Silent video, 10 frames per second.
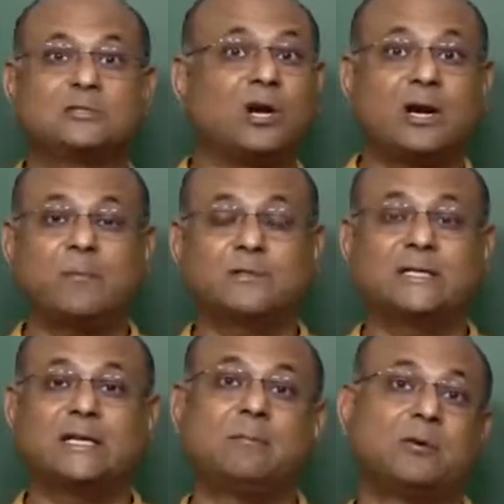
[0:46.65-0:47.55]
So it's not a
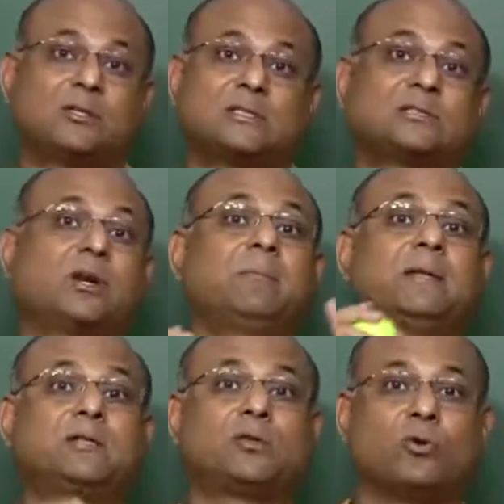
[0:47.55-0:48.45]
projectile because it has not
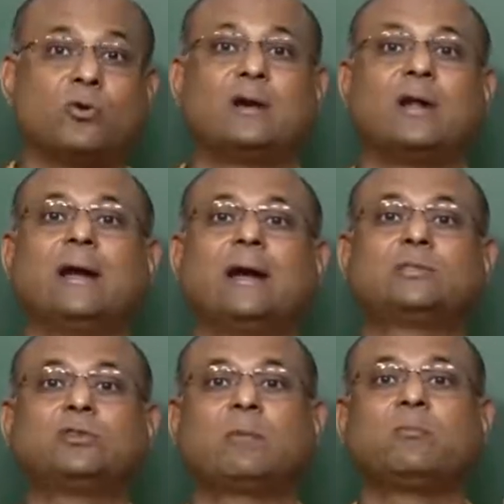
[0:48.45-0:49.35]
been thrown,
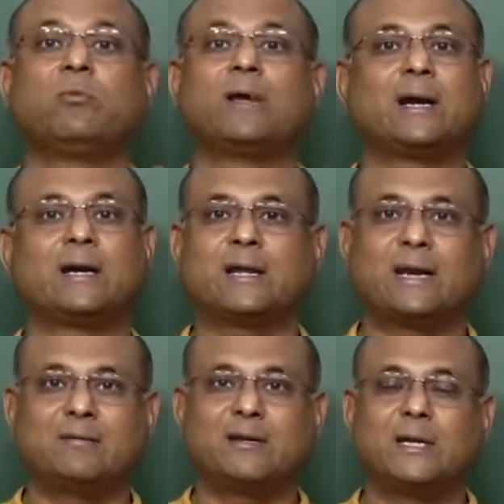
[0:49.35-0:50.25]
it is not moving under
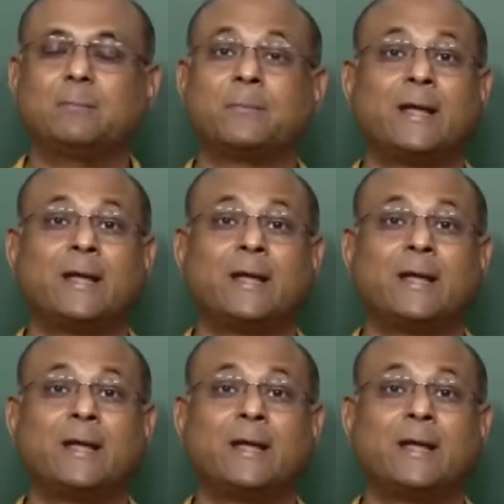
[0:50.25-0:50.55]
gravity.